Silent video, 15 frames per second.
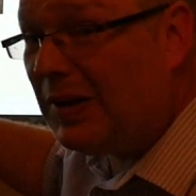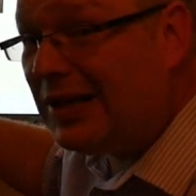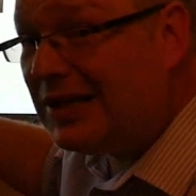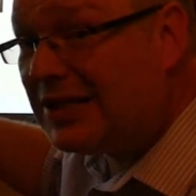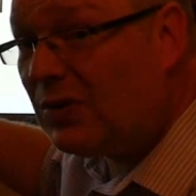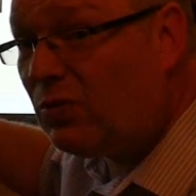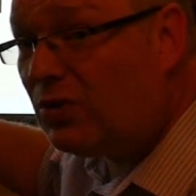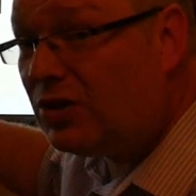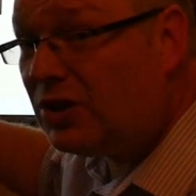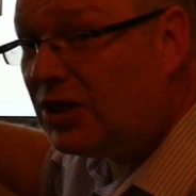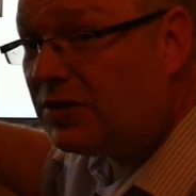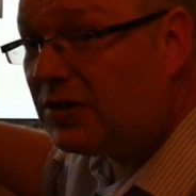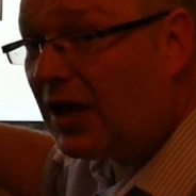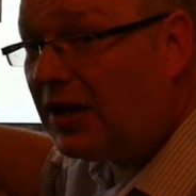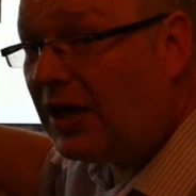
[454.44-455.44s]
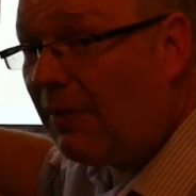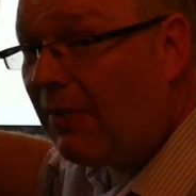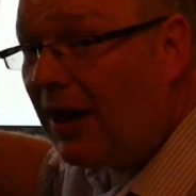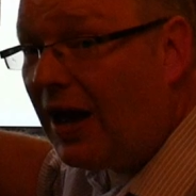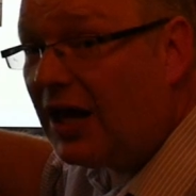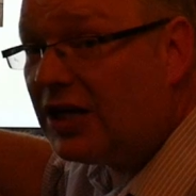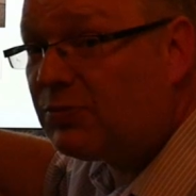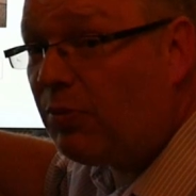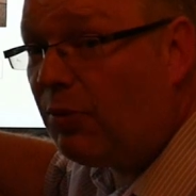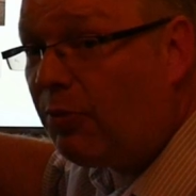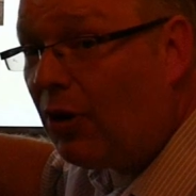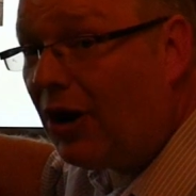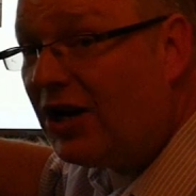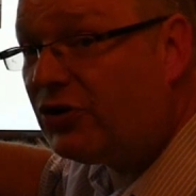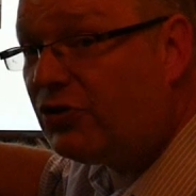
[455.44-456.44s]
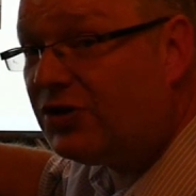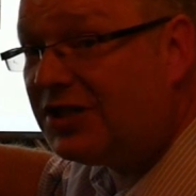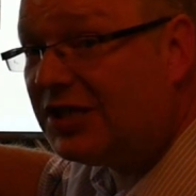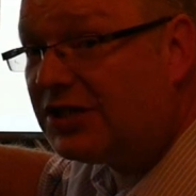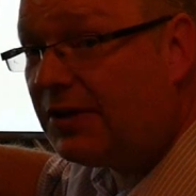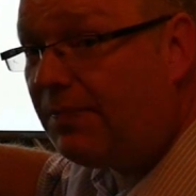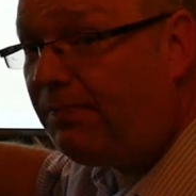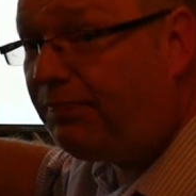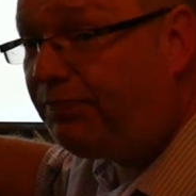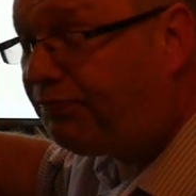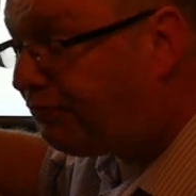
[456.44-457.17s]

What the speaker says: built in, which is Yamaha's proprietary system.